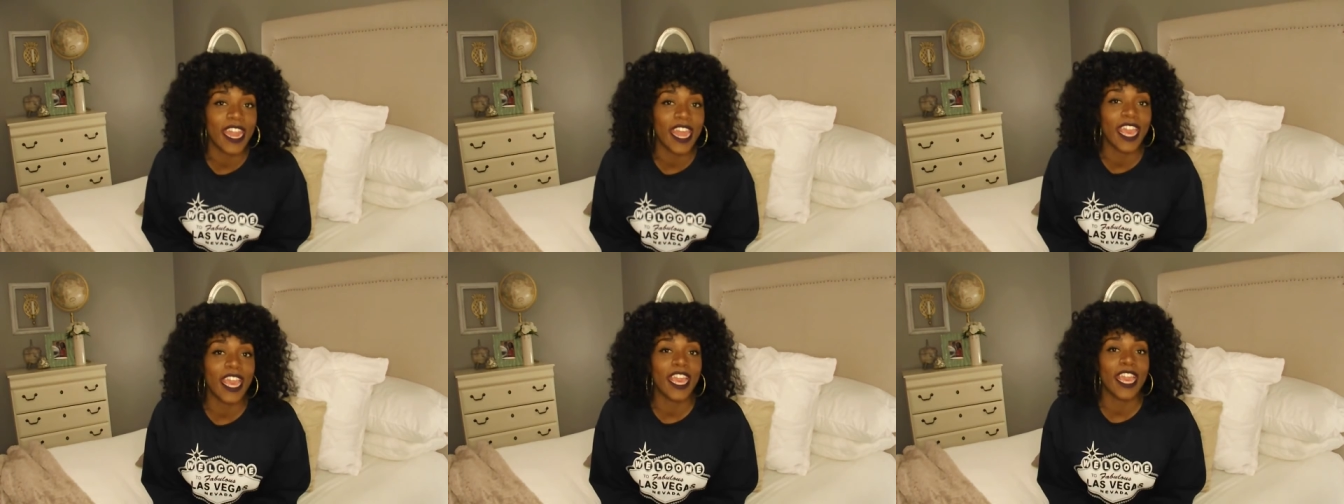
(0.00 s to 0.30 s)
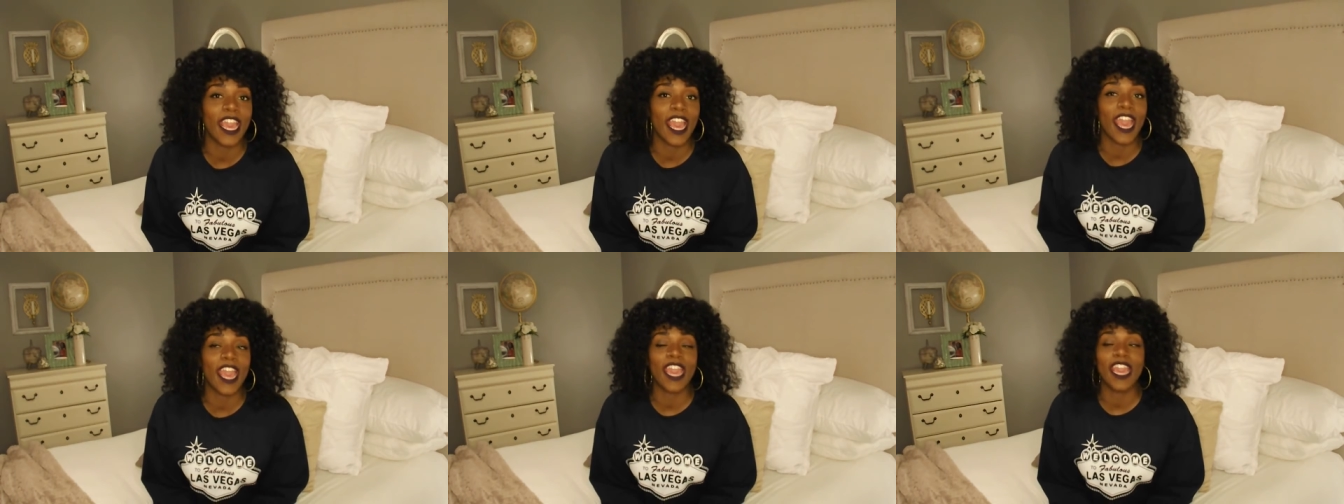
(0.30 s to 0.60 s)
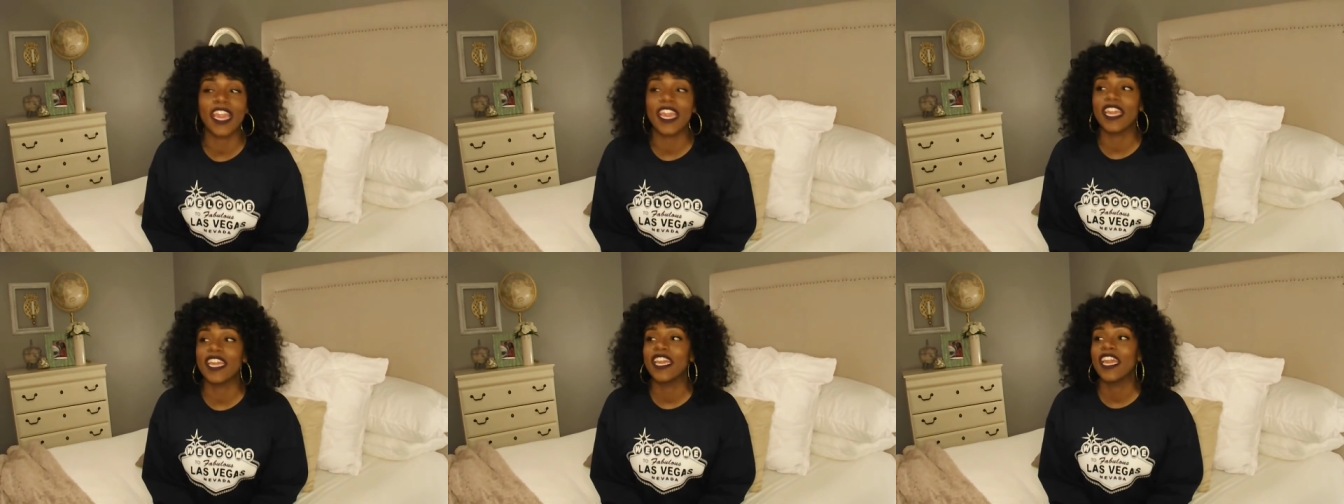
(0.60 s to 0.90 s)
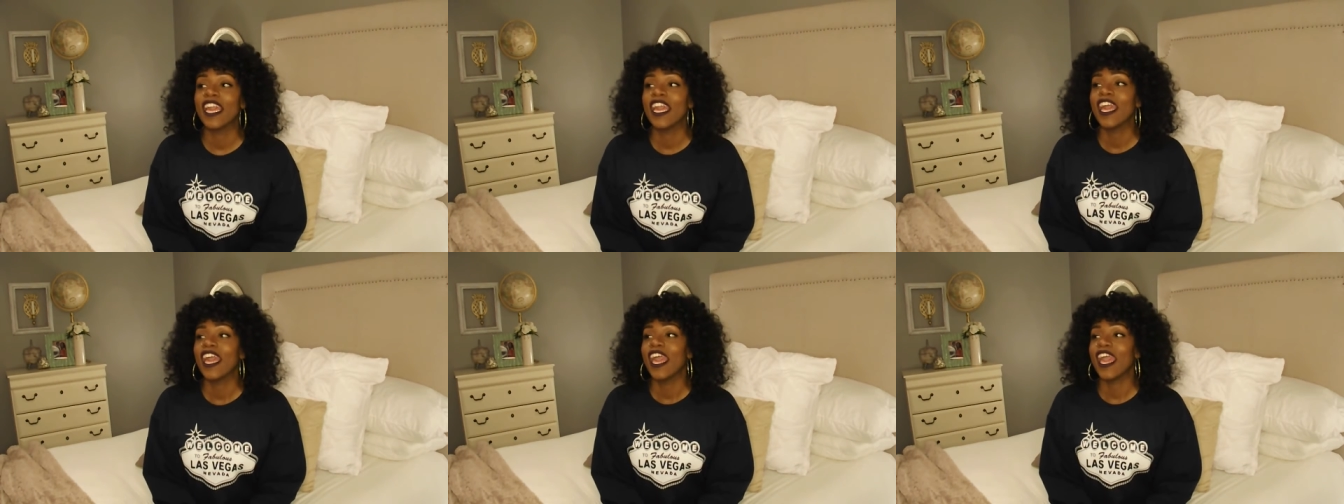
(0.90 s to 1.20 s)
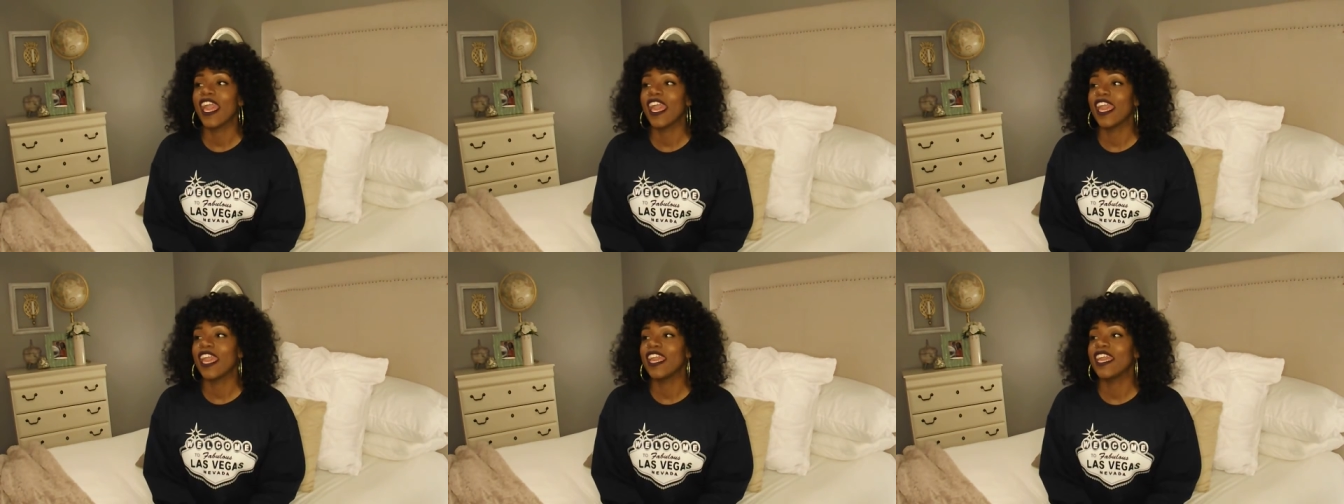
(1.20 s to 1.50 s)

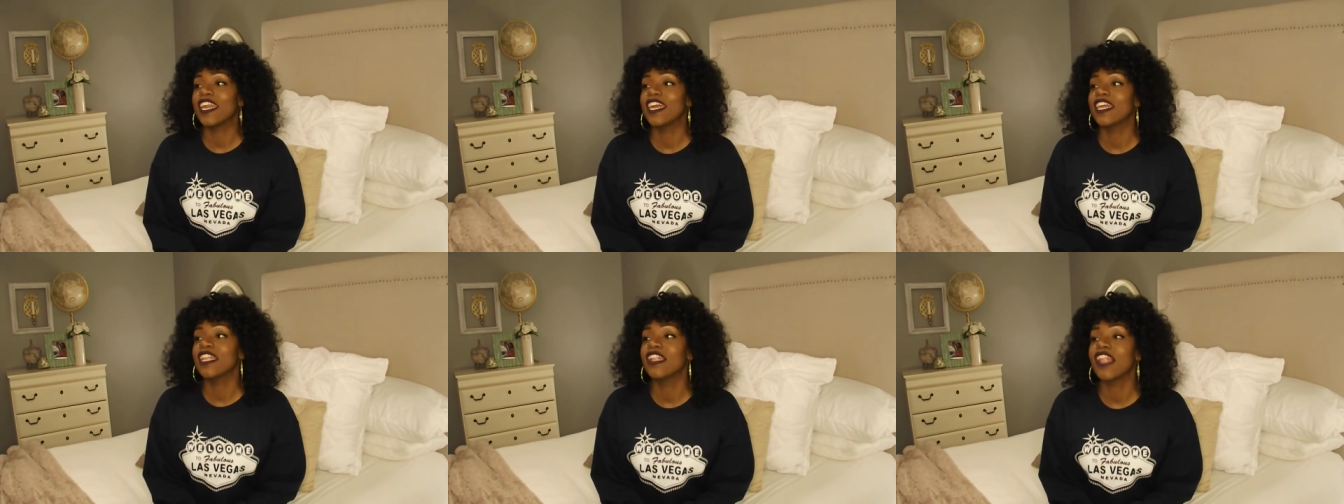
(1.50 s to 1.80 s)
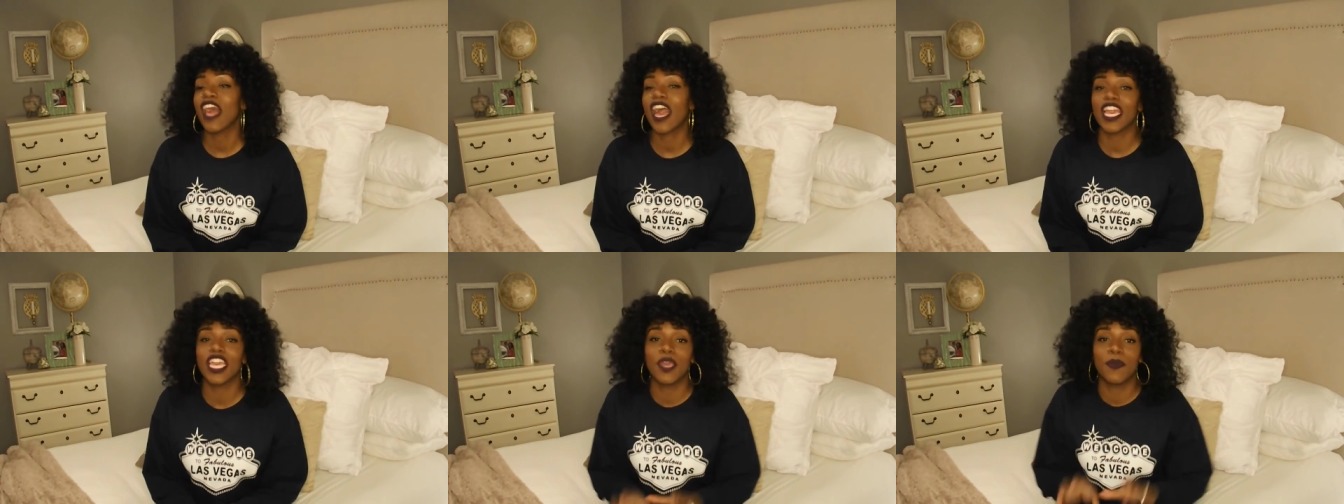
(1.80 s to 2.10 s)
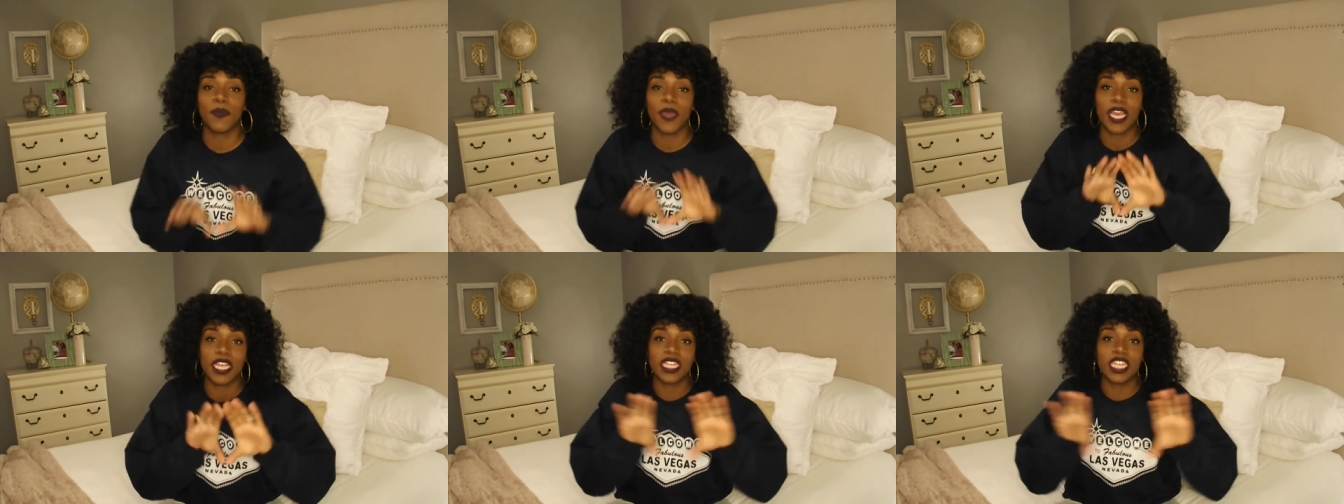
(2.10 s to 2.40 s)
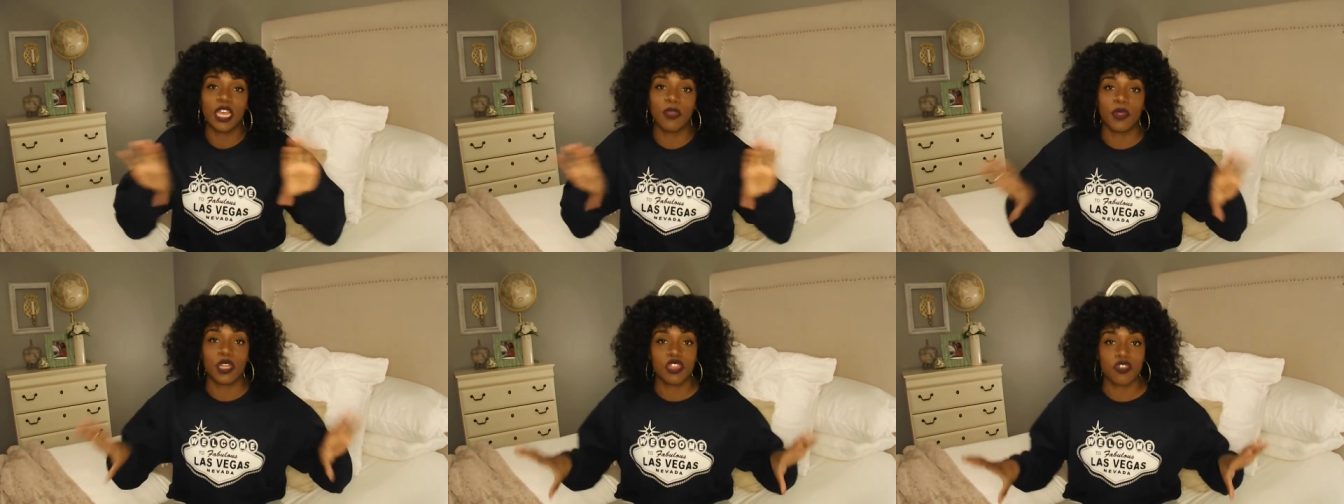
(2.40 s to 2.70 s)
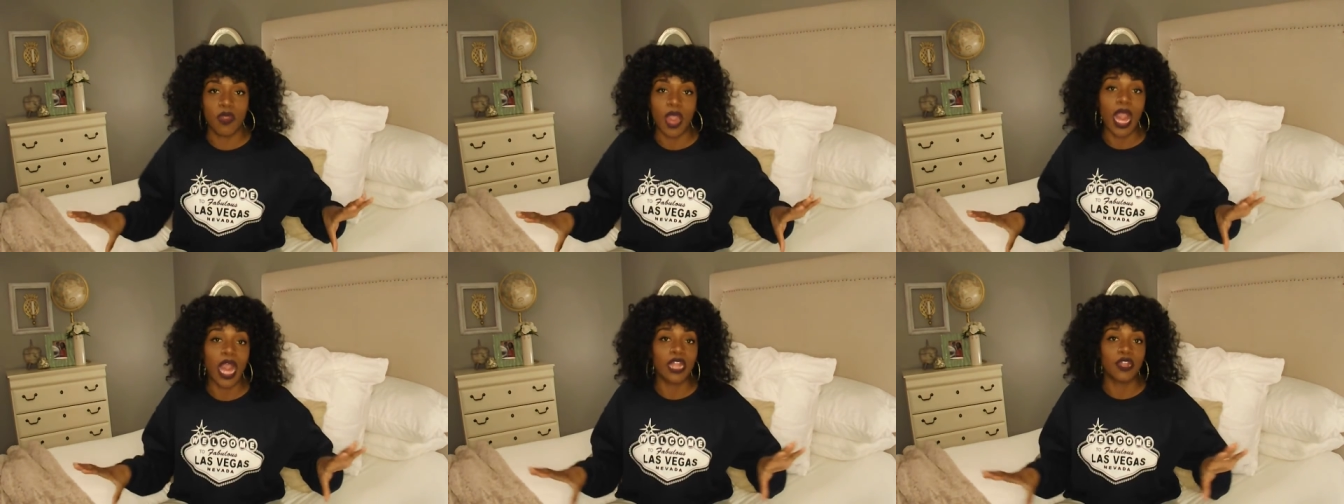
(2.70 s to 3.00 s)
a client base they were
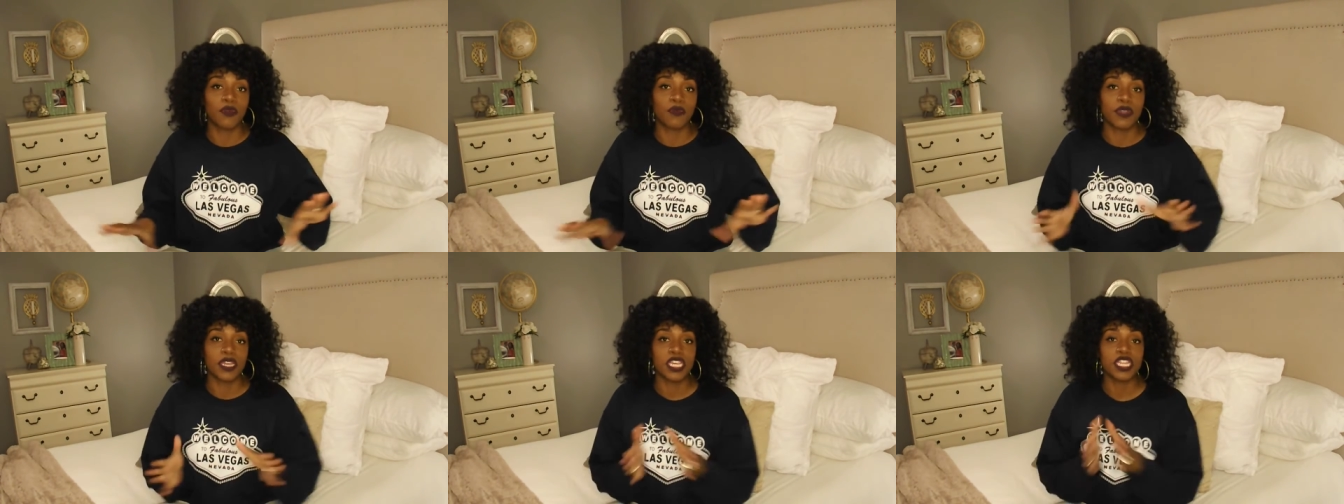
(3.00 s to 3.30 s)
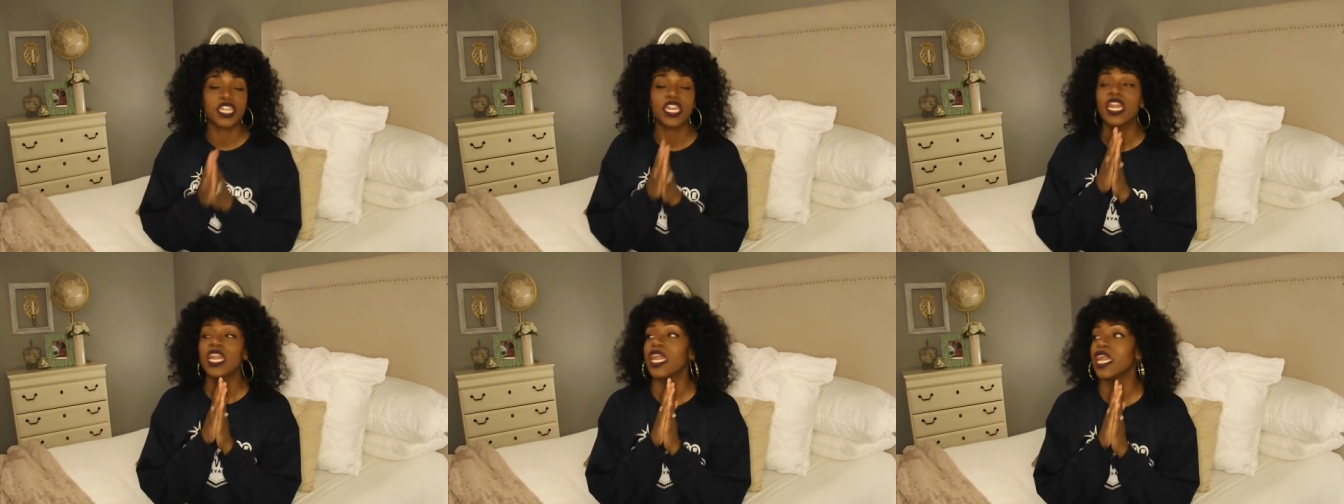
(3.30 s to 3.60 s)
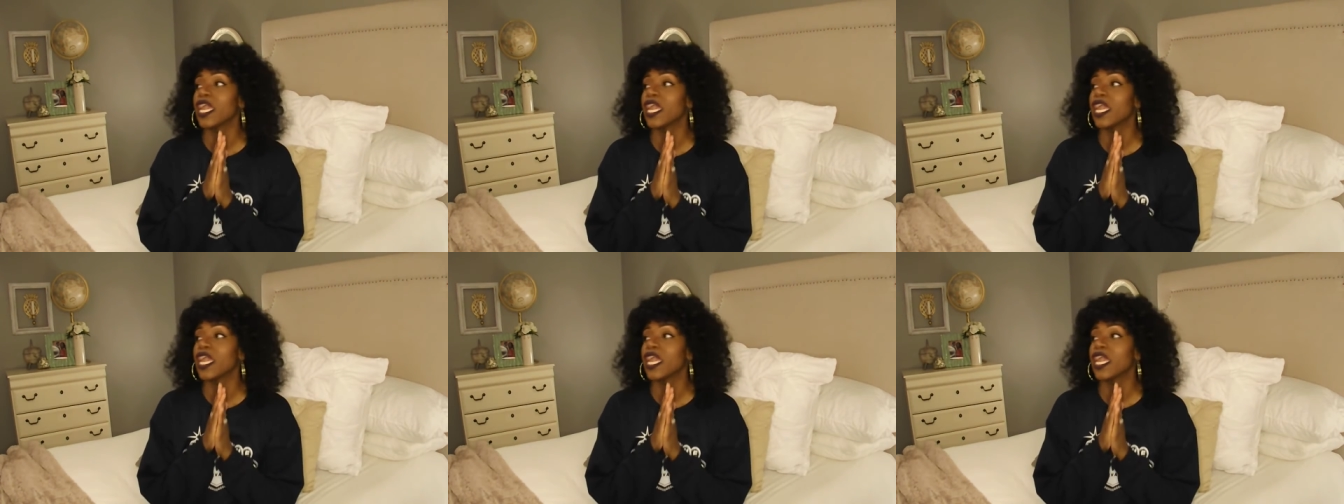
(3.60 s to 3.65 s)
trying to reach.